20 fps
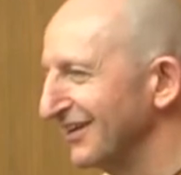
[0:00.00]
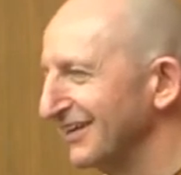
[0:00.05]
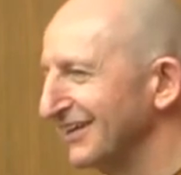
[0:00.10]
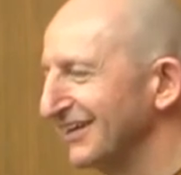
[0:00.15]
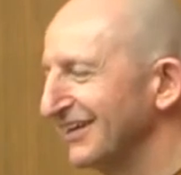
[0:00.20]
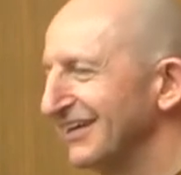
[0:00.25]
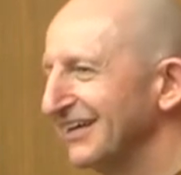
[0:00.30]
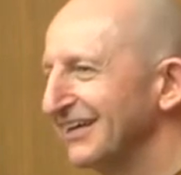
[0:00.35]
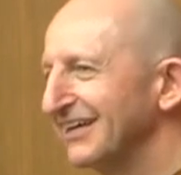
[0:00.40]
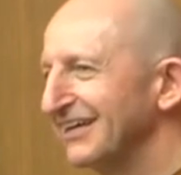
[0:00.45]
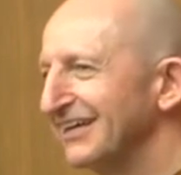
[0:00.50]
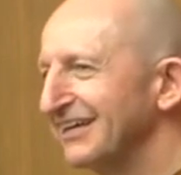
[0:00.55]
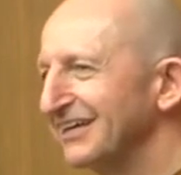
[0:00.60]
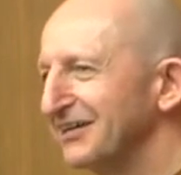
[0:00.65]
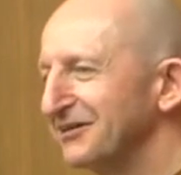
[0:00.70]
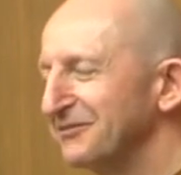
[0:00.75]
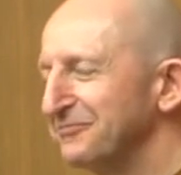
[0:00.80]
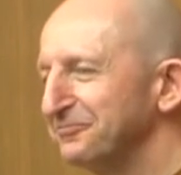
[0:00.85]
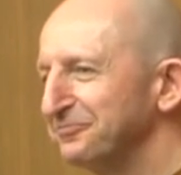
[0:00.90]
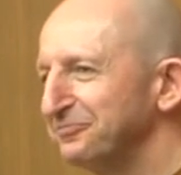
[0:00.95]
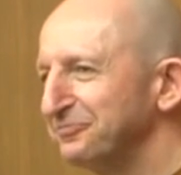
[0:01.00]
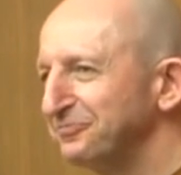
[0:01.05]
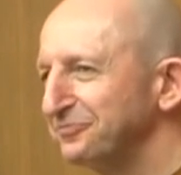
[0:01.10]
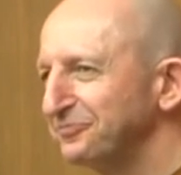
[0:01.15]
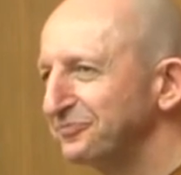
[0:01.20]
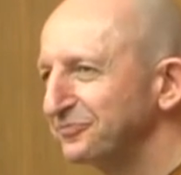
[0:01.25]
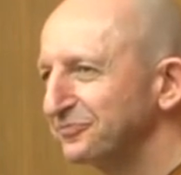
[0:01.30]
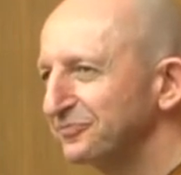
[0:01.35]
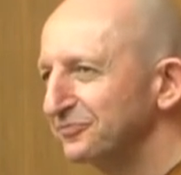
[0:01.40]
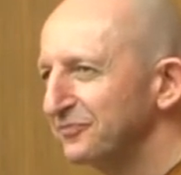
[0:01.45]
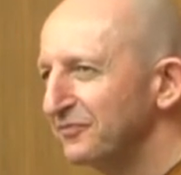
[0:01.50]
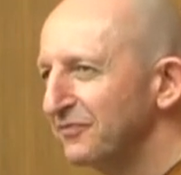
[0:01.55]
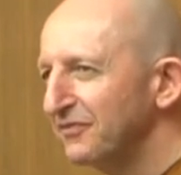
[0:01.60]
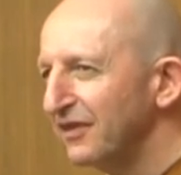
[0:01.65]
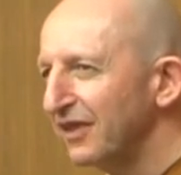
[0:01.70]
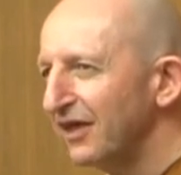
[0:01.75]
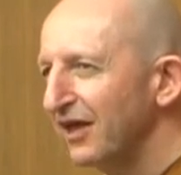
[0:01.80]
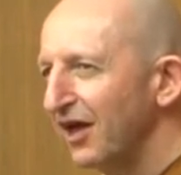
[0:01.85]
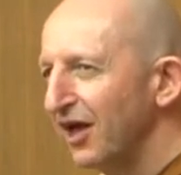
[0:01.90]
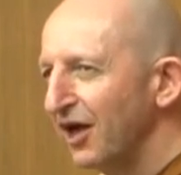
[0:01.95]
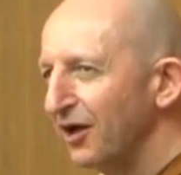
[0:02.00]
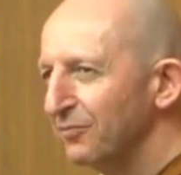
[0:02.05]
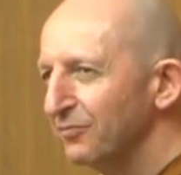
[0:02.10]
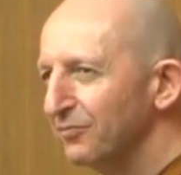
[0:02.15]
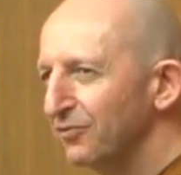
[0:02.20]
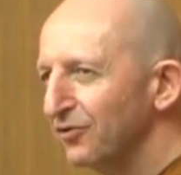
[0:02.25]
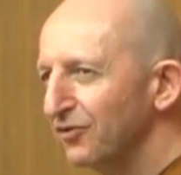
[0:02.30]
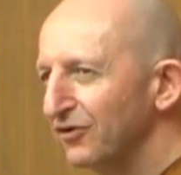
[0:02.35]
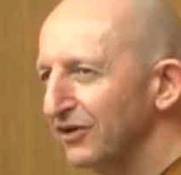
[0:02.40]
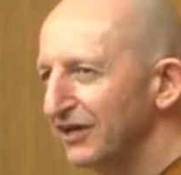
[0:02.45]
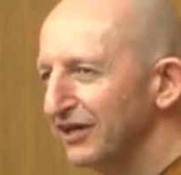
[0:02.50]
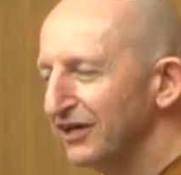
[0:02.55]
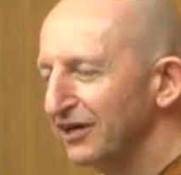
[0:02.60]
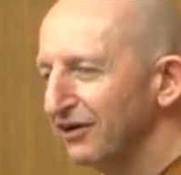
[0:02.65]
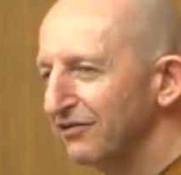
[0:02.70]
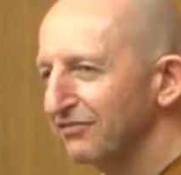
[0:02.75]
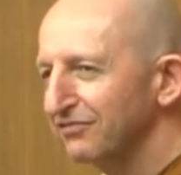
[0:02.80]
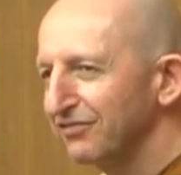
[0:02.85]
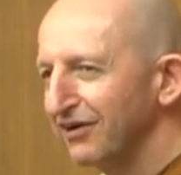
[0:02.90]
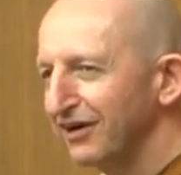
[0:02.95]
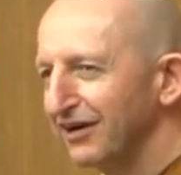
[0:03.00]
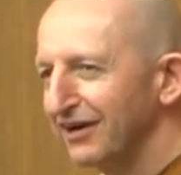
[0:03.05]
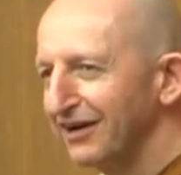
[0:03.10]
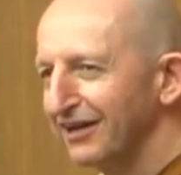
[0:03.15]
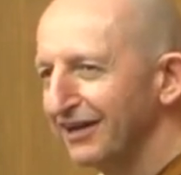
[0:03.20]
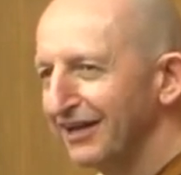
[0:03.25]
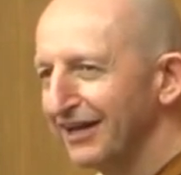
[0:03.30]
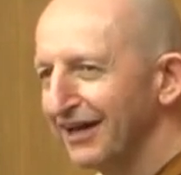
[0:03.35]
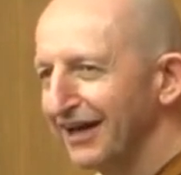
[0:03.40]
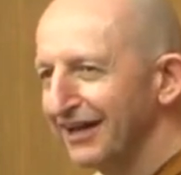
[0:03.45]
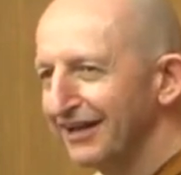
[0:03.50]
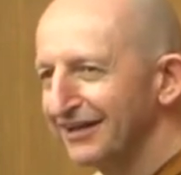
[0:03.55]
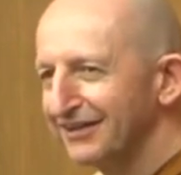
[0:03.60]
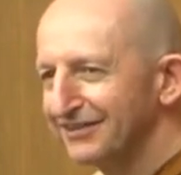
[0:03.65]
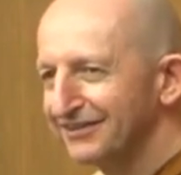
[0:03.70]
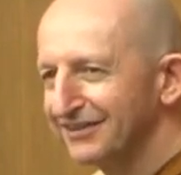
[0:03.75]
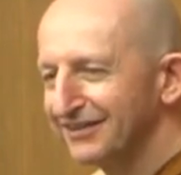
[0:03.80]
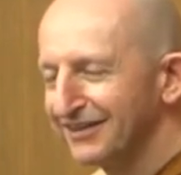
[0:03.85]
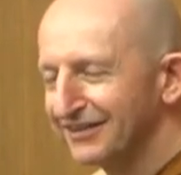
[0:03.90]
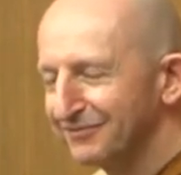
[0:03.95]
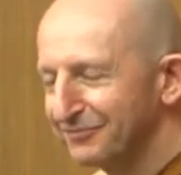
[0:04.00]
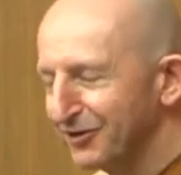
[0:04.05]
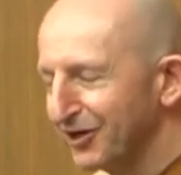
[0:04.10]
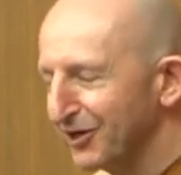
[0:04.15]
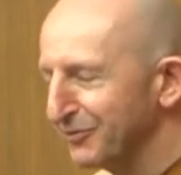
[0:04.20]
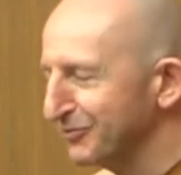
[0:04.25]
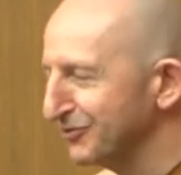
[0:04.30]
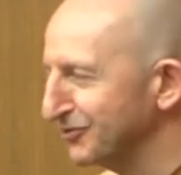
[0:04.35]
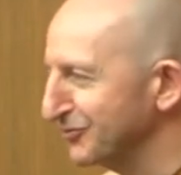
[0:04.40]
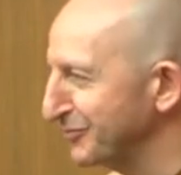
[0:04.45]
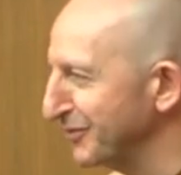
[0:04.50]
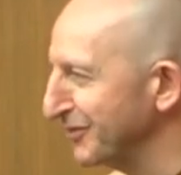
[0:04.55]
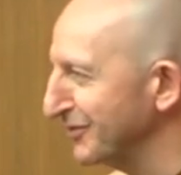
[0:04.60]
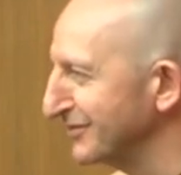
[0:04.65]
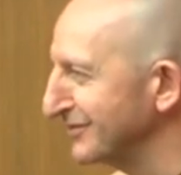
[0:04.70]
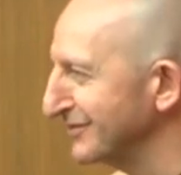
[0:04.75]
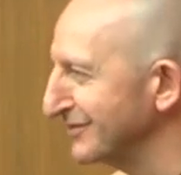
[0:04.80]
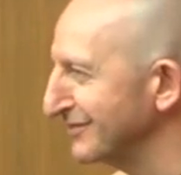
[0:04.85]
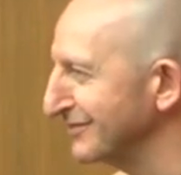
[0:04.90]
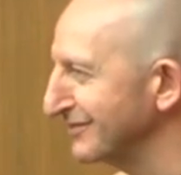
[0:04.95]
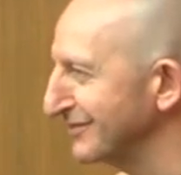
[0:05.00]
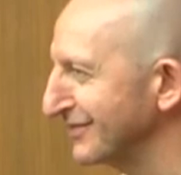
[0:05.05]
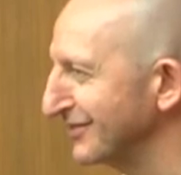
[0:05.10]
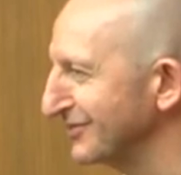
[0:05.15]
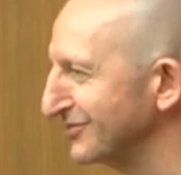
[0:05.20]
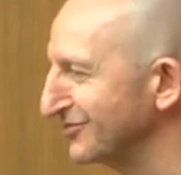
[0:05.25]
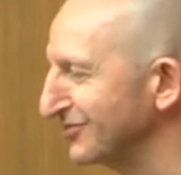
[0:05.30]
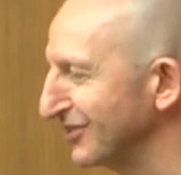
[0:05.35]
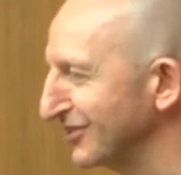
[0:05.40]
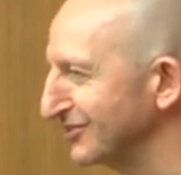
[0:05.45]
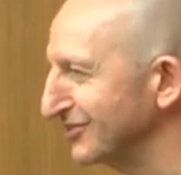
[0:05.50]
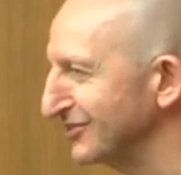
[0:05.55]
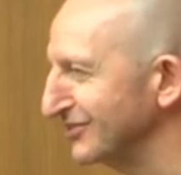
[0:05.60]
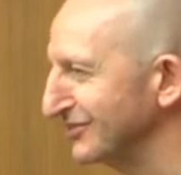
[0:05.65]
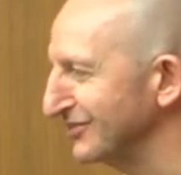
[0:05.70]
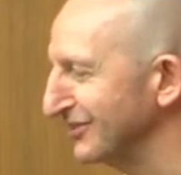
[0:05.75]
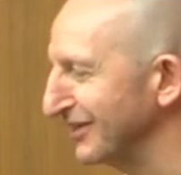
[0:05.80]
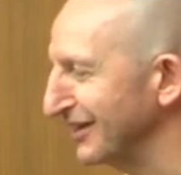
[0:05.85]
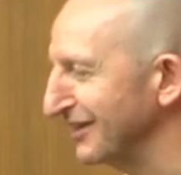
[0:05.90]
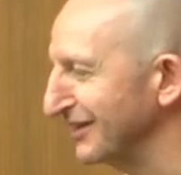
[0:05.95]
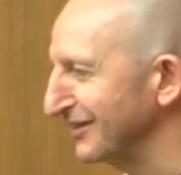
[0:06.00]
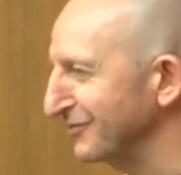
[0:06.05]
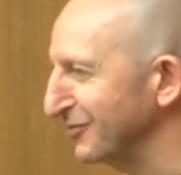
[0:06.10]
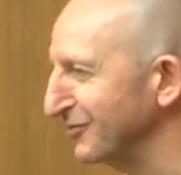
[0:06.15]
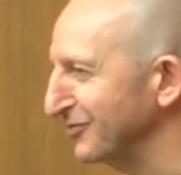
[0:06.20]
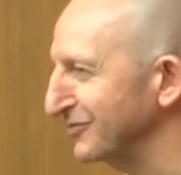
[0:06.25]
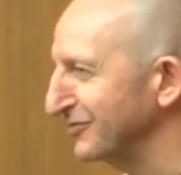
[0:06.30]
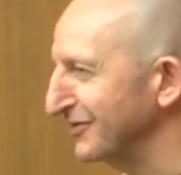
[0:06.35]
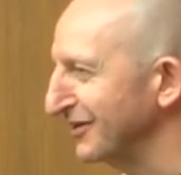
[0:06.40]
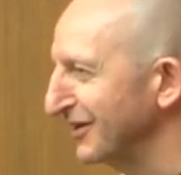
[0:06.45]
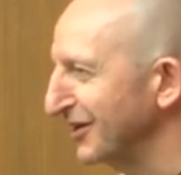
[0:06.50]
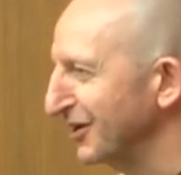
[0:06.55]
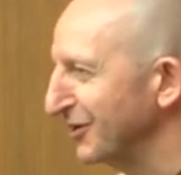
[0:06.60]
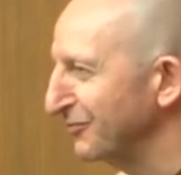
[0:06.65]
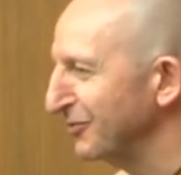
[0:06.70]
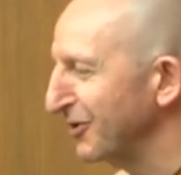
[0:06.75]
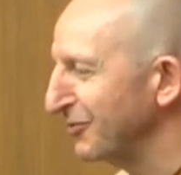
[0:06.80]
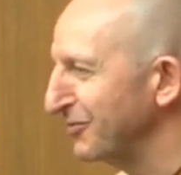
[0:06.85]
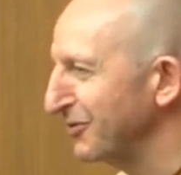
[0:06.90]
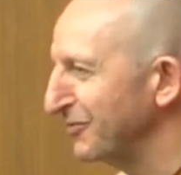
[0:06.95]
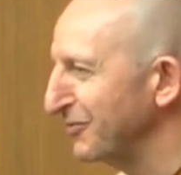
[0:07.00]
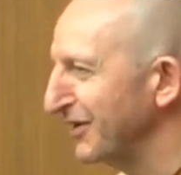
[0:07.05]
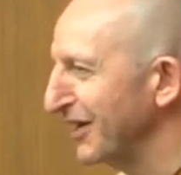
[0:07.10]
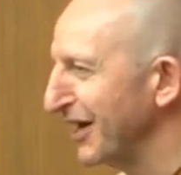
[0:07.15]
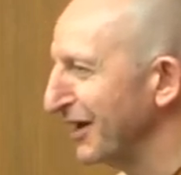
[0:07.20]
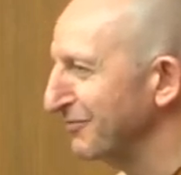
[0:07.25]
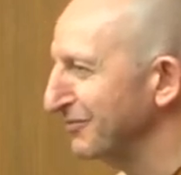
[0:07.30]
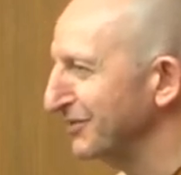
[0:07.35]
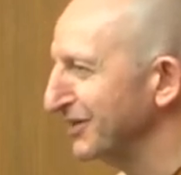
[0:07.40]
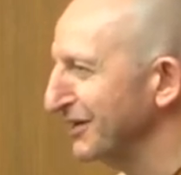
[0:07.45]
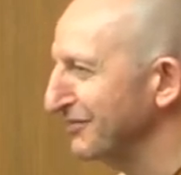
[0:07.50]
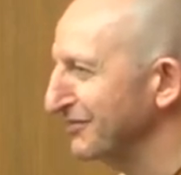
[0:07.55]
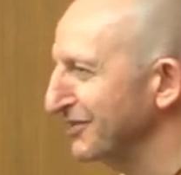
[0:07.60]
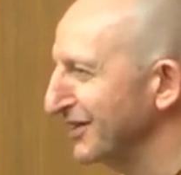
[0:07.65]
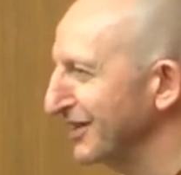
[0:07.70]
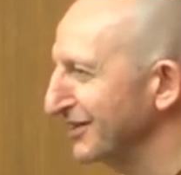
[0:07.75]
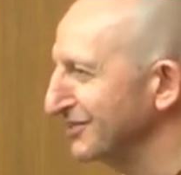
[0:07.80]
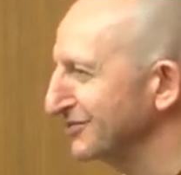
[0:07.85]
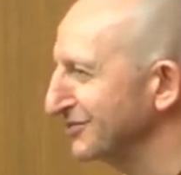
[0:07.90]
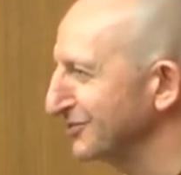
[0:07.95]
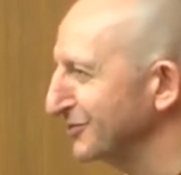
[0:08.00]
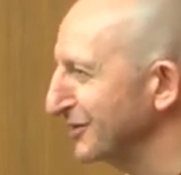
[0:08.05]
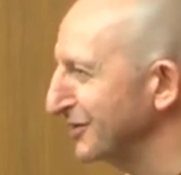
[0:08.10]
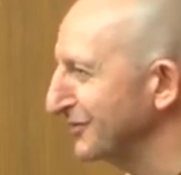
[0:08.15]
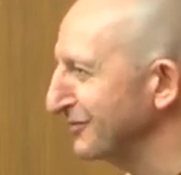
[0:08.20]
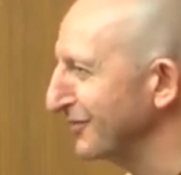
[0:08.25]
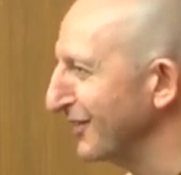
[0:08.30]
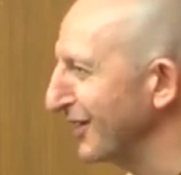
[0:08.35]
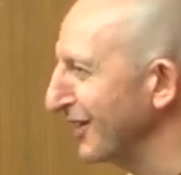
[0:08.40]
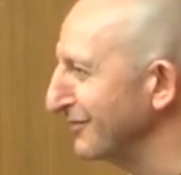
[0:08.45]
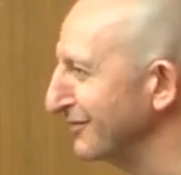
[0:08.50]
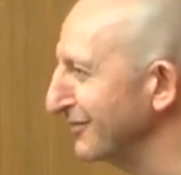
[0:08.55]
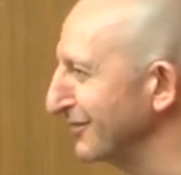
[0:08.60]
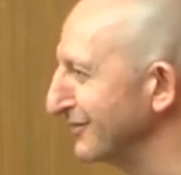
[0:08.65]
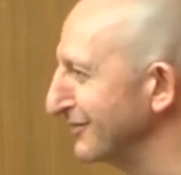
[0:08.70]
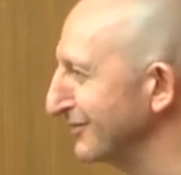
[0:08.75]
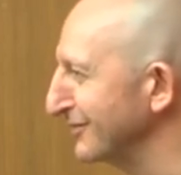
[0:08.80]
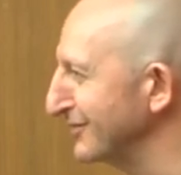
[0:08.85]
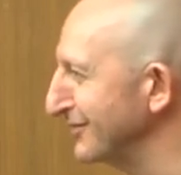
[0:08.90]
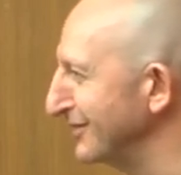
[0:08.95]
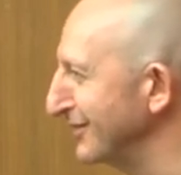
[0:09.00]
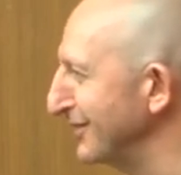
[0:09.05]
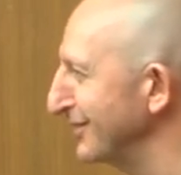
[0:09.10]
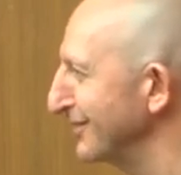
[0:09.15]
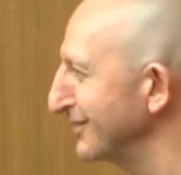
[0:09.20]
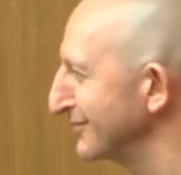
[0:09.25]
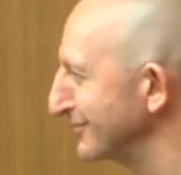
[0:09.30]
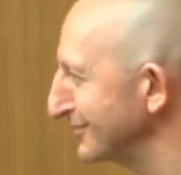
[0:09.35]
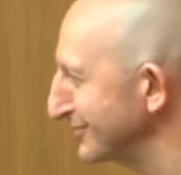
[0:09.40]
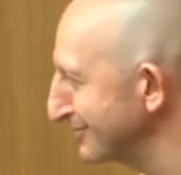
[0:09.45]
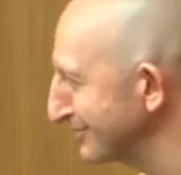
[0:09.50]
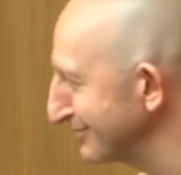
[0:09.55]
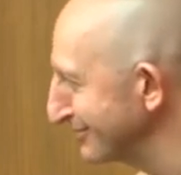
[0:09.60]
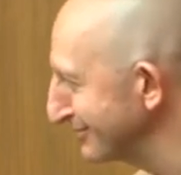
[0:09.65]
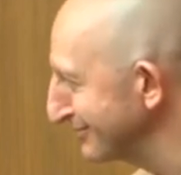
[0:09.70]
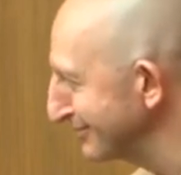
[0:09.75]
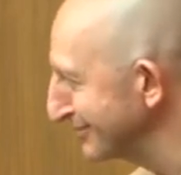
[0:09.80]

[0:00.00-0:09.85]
uh, um, more eco friendly and uh, purpose built construction. So that will probably be happening over the next 25 and 30 years.